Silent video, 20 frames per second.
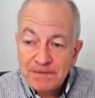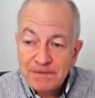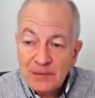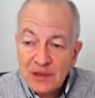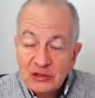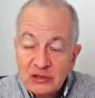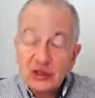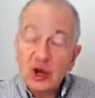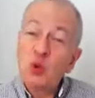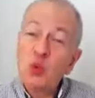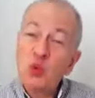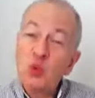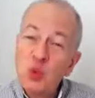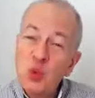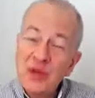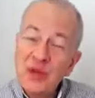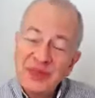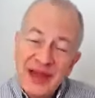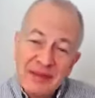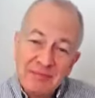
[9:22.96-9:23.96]
So
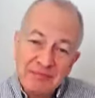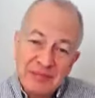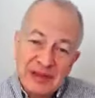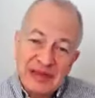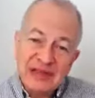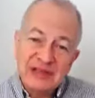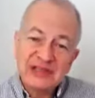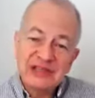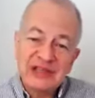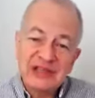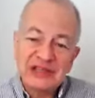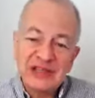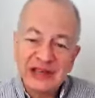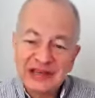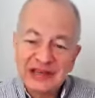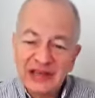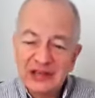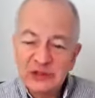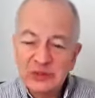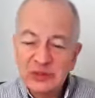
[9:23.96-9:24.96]
what that means is, I
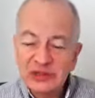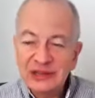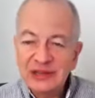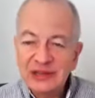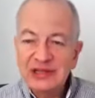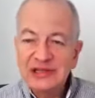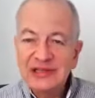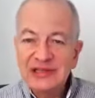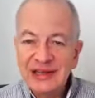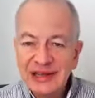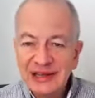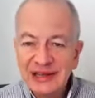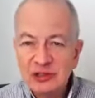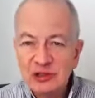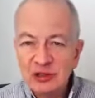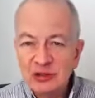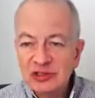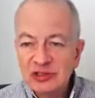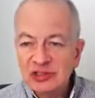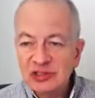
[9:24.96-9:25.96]
guess we need to get
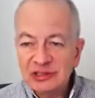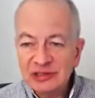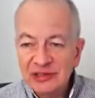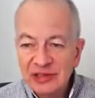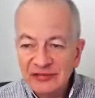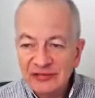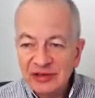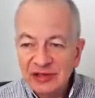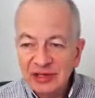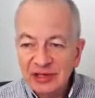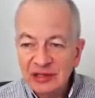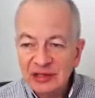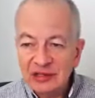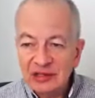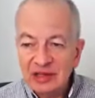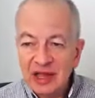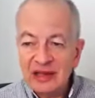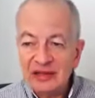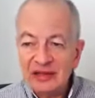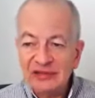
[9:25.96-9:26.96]
used to living
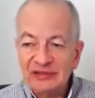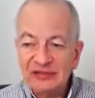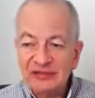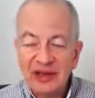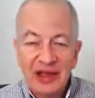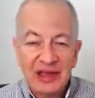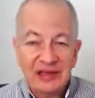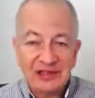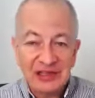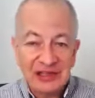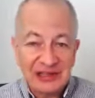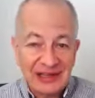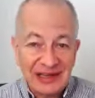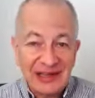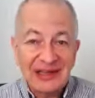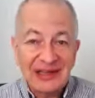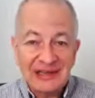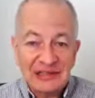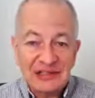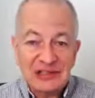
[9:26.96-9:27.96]
life as it
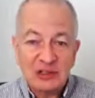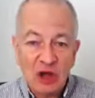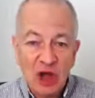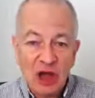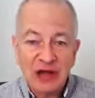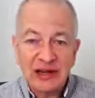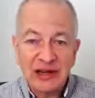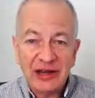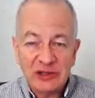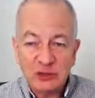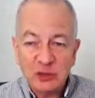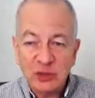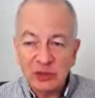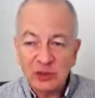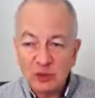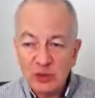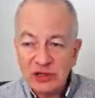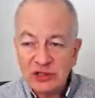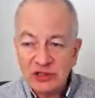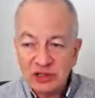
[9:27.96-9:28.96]
is, not as we
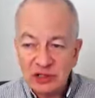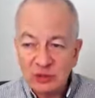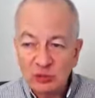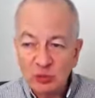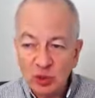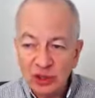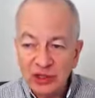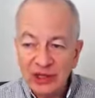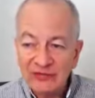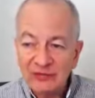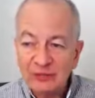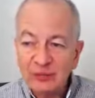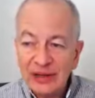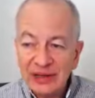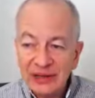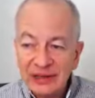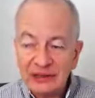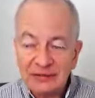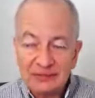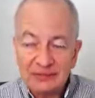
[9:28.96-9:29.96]
wished it would have
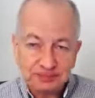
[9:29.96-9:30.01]
been.